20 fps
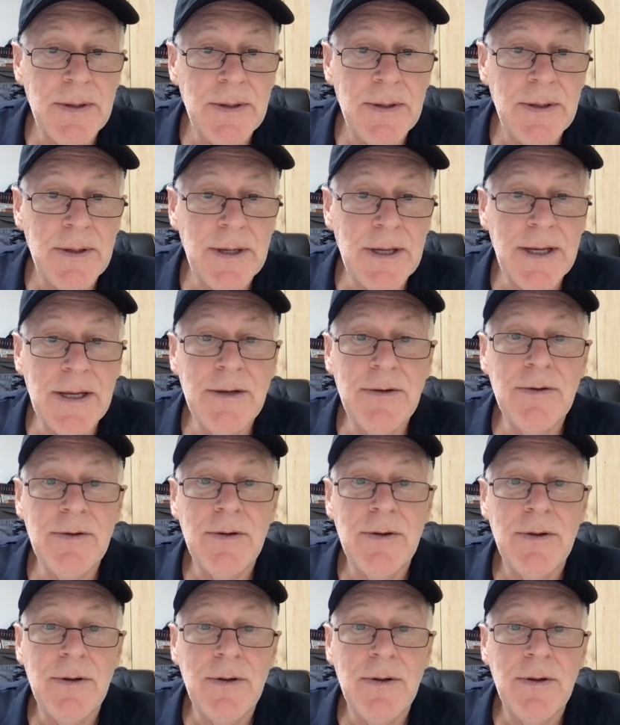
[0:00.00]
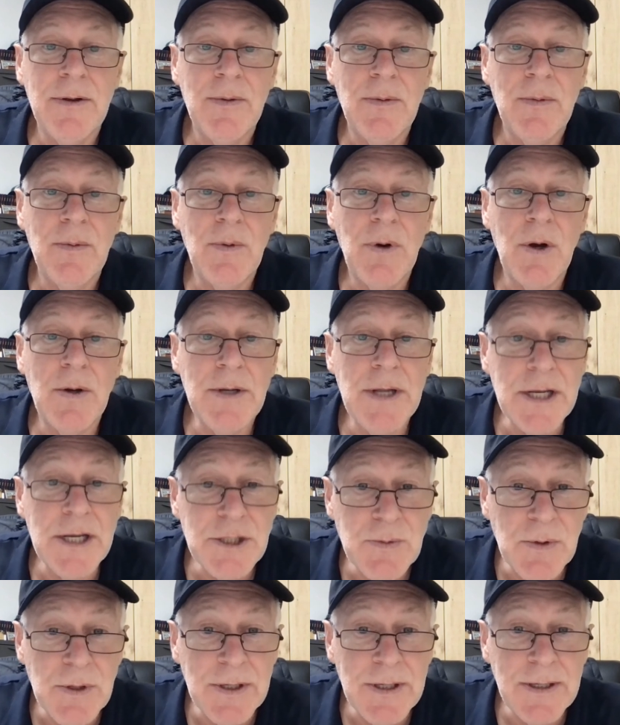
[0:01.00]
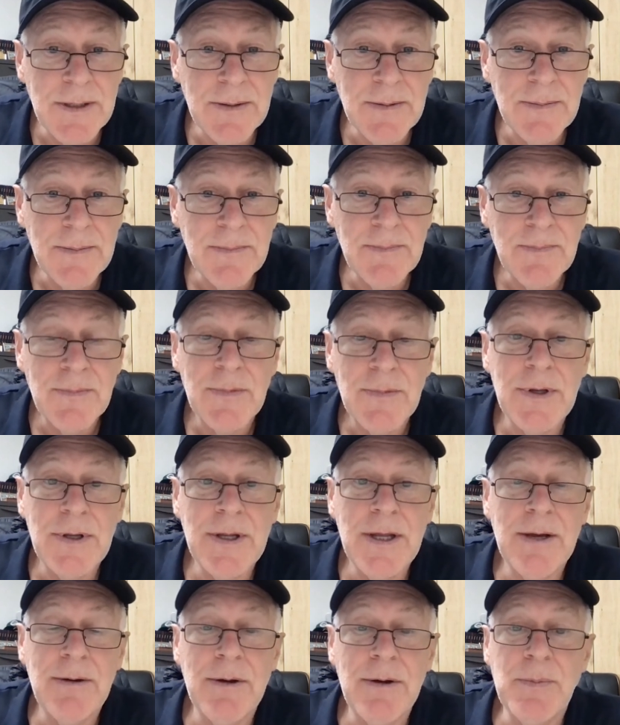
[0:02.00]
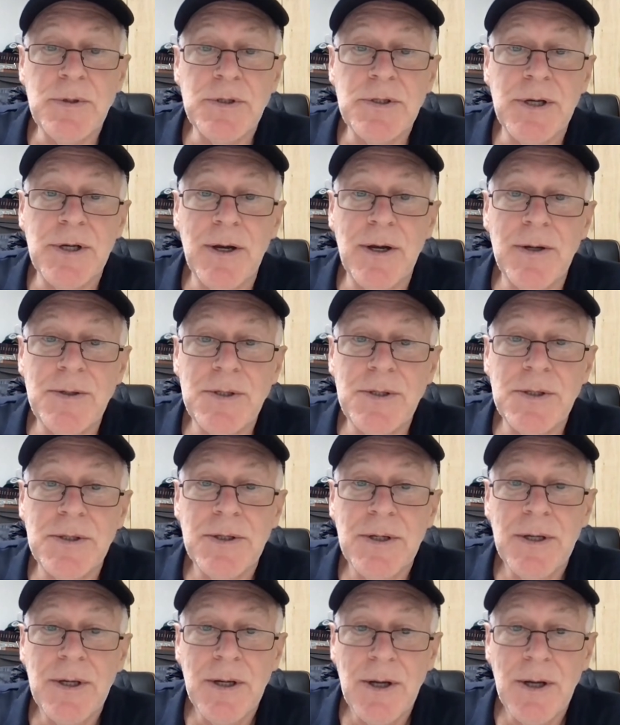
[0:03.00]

And next week in our episodes,